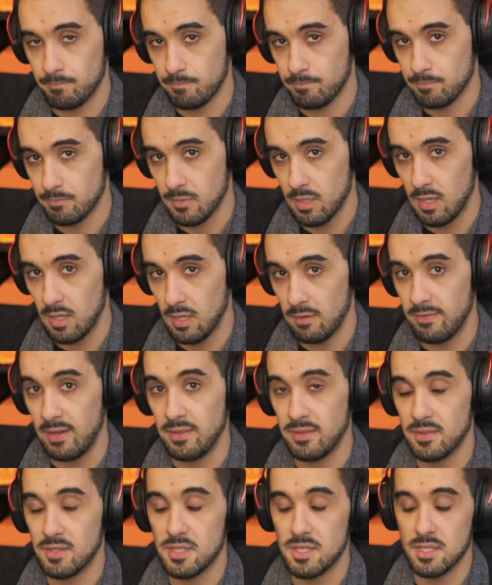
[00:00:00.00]

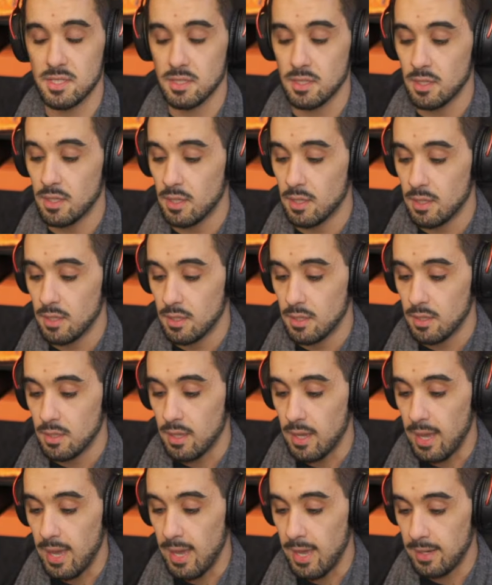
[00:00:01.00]
vents?
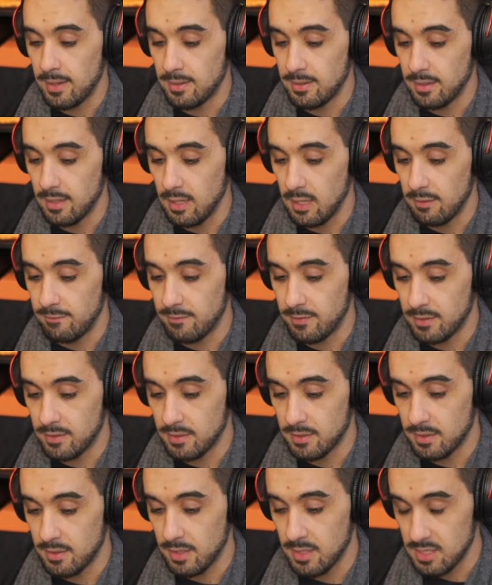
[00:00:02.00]
And if it
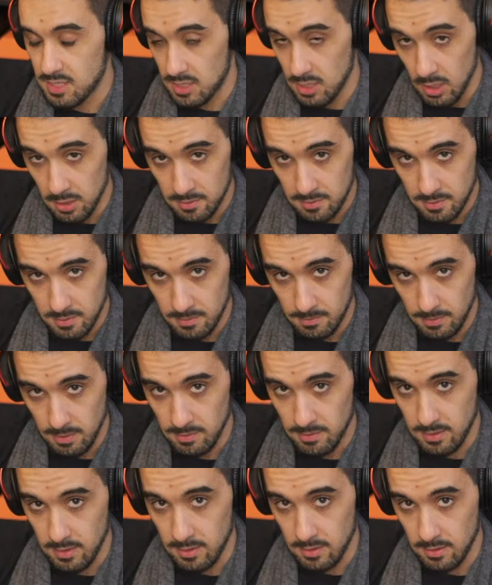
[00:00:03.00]
is not
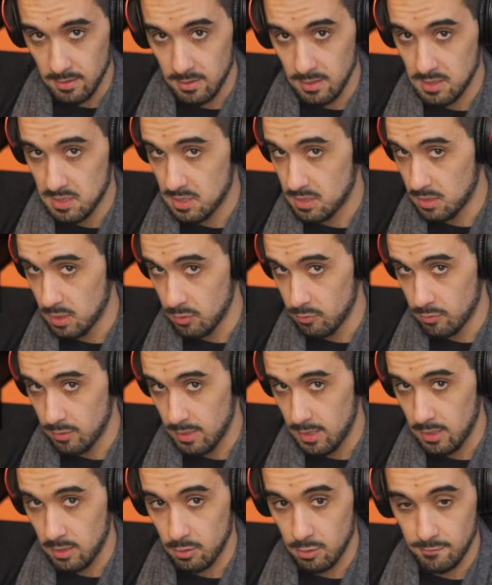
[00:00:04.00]
intended, is it known,
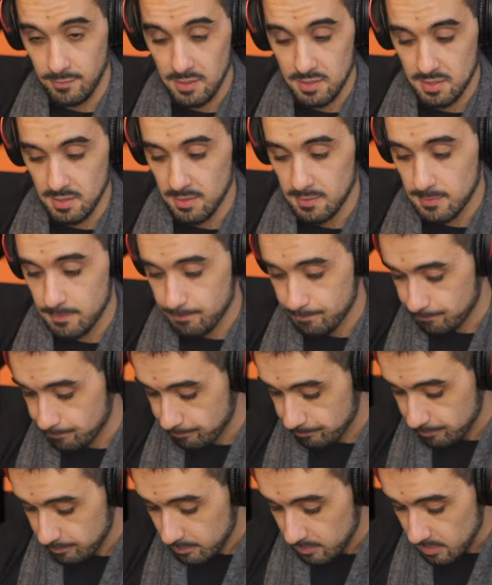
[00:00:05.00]
and are you fixing it?
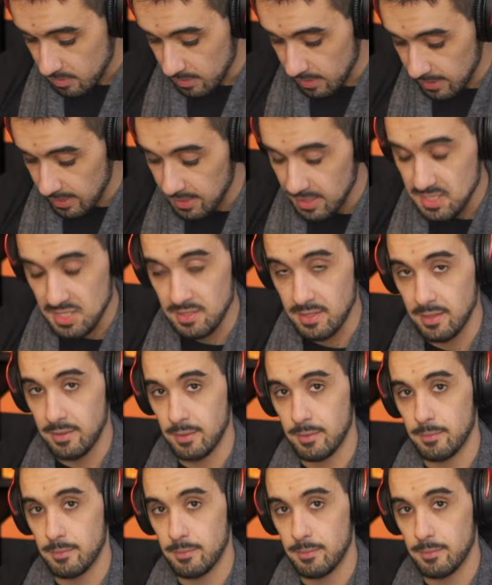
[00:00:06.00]
It is intended.